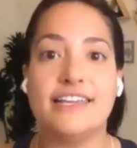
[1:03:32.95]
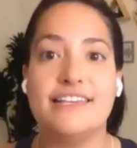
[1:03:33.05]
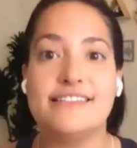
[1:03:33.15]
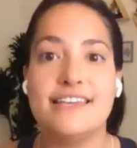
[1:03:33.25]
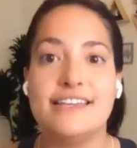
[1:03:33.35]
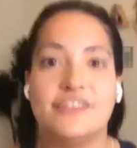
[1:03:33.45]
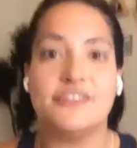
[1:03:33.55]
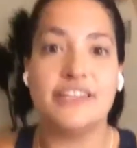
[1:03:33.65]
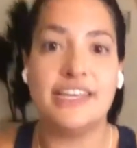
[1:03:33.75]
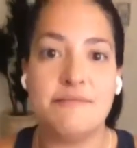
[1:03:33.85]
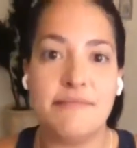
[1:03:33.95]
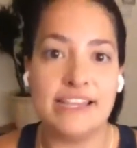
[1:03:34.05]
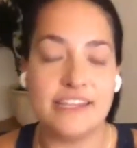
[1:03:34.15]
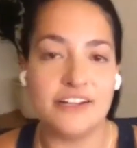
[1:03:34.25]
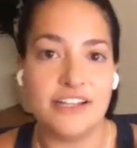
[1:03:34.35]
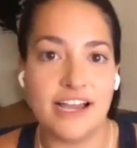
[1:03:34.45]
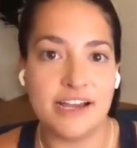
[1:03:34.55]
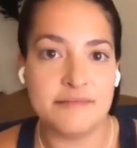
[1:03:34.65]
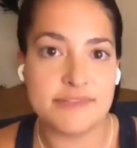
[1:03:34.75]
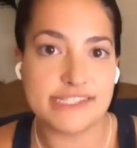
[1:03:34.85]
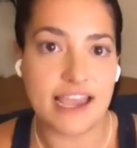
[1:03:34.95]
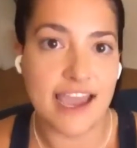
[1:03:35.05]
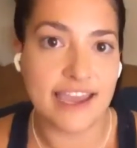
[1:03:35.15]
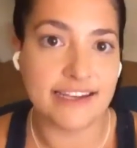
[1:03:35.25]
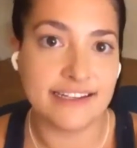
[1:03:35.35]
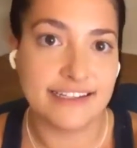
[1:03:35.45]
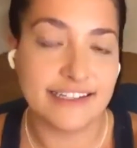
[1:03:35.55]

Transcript: He's like literally my little side